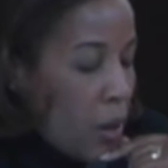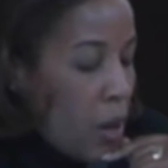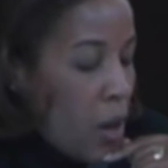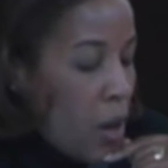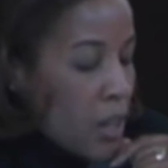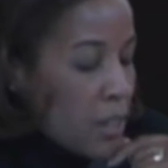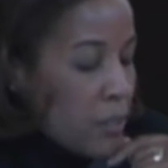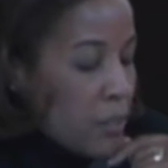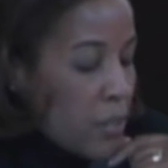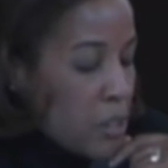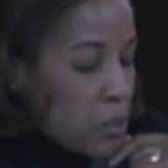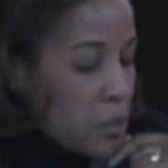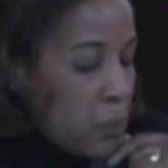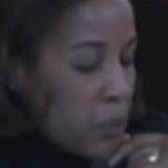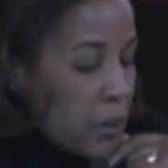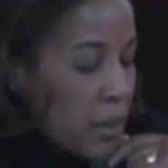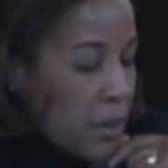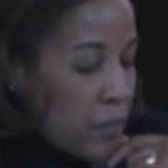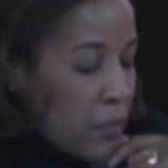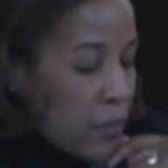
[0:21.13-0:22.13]
all of us,
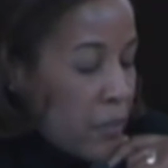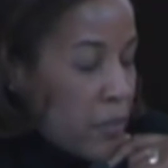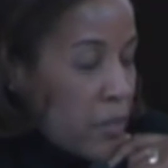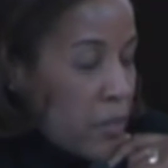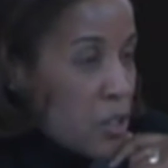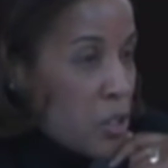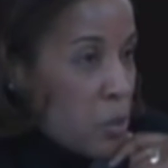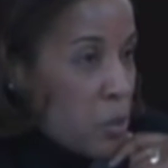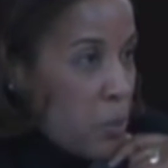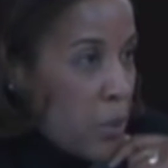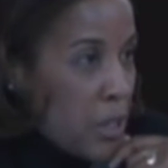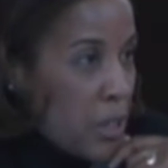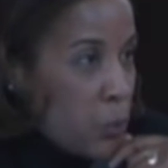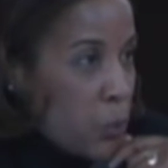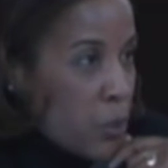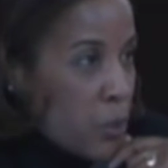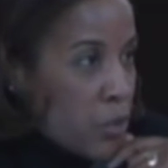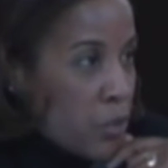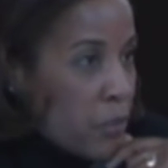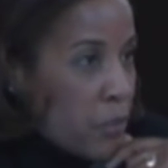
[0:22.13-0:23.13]
believe that this
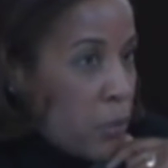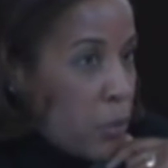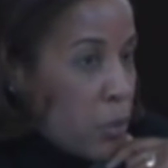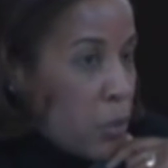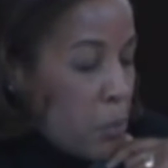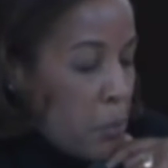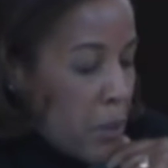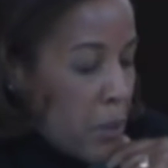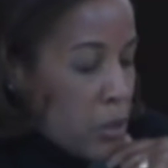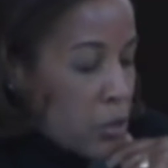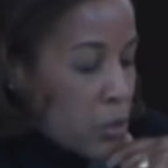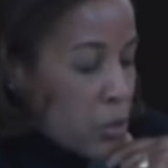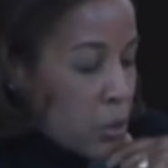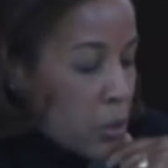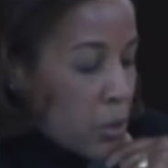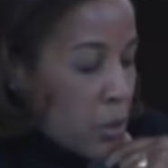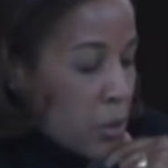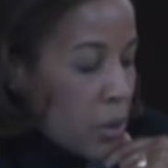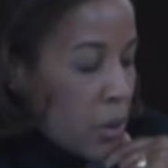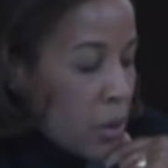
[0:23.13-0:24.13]
speech was the full
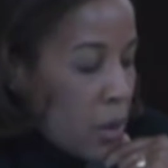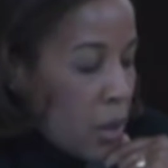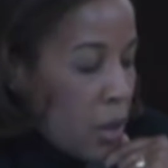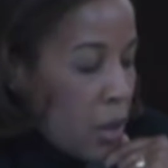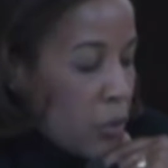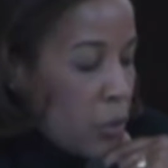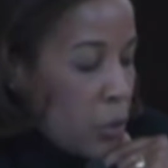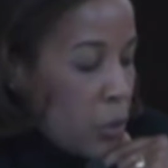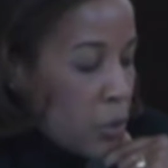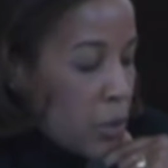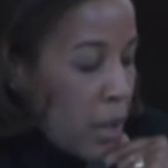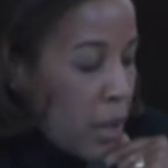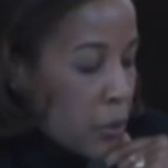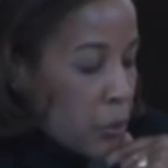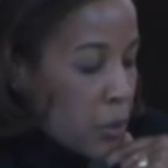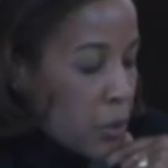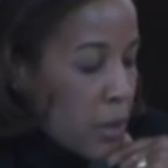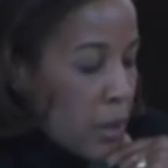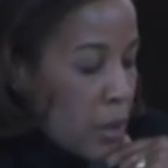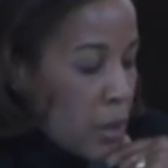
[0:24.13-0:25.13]
measure of who
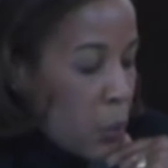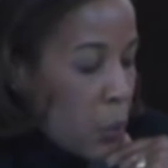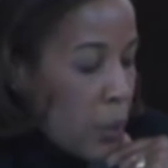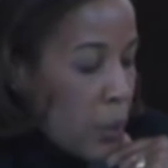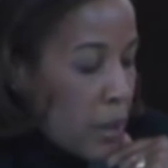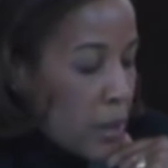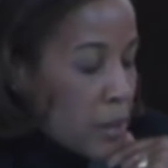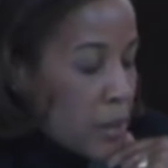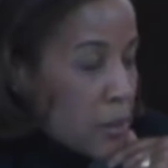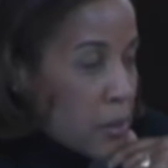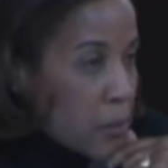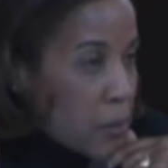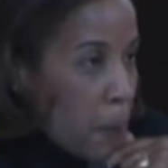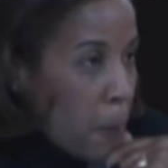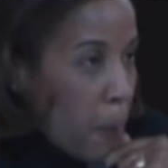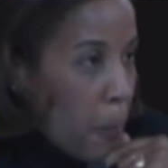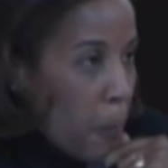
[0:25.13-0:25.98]
Dr. King was.